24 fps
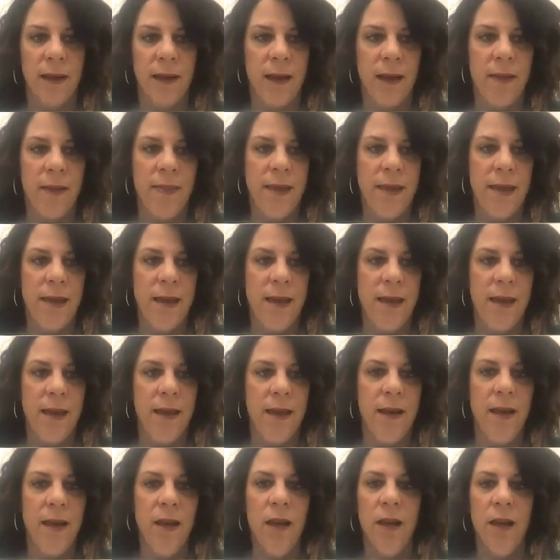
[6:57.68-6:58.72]
And
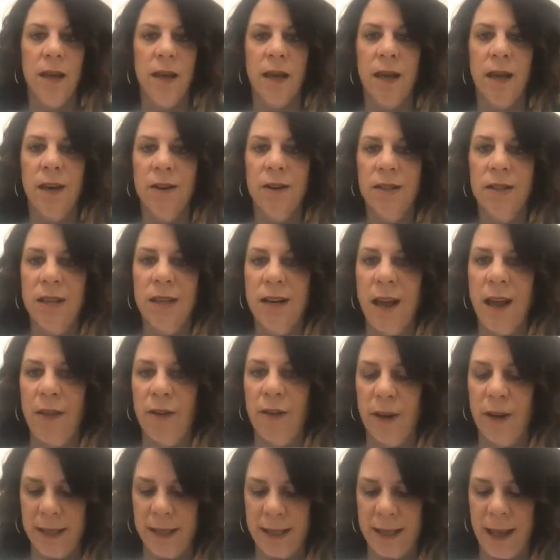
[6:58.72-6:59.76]
then here's
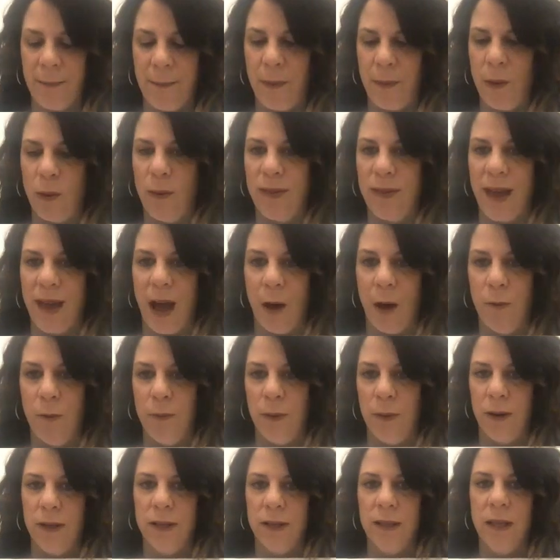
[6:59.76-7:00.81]
another example with
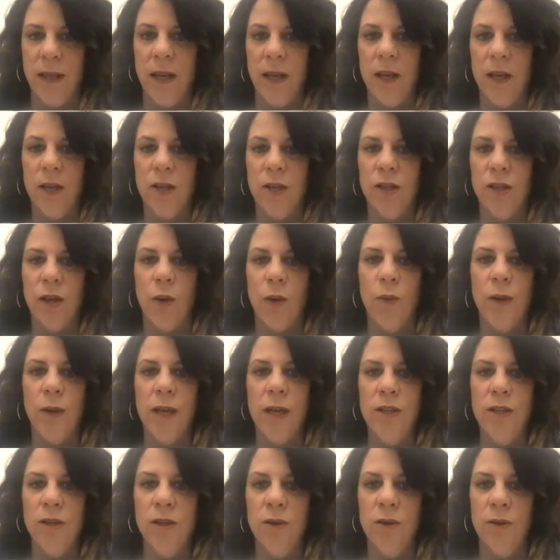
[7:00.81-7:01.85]
outputs. So we
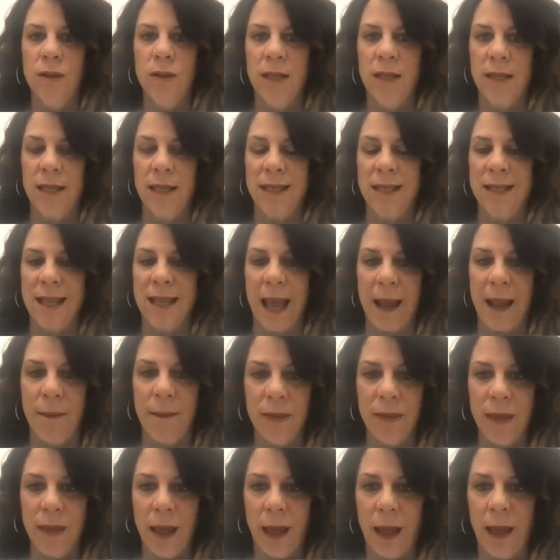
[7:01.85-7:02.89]
do the same
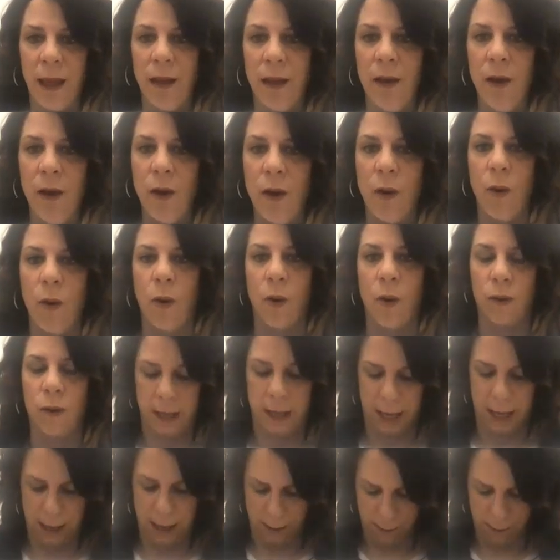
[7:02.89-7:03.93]
thing,
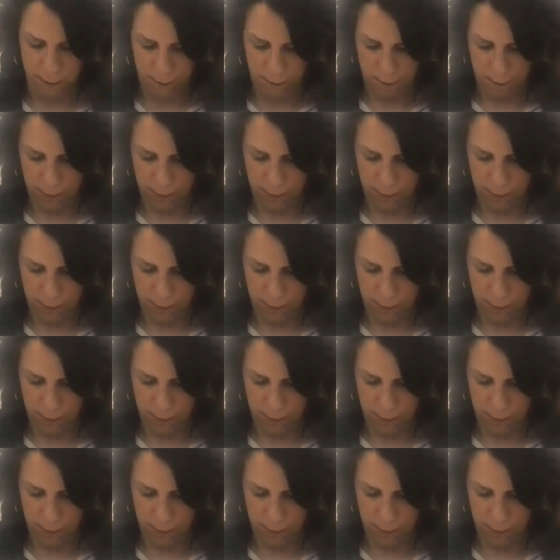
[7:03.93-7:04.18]
only